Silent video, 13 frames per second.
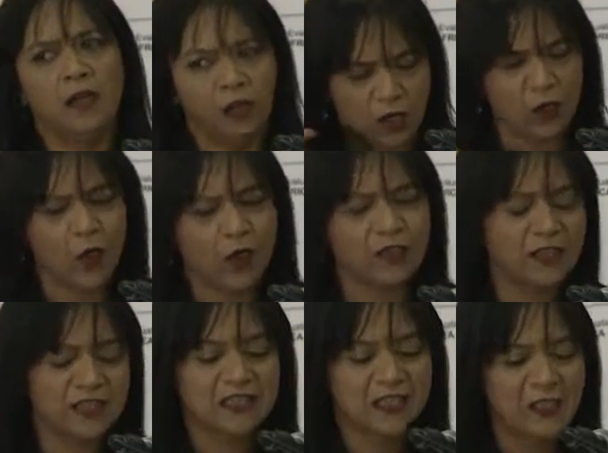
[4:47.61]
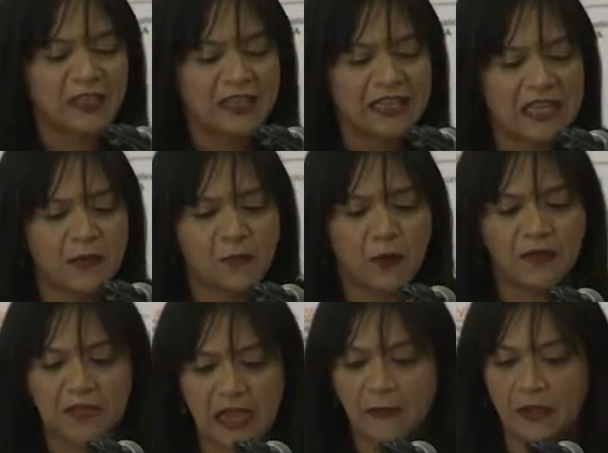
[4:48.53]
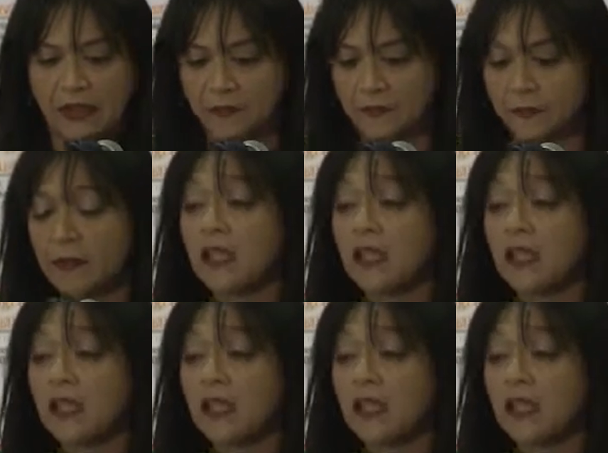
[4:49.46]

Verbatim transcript: The calls are still going to keep on coming.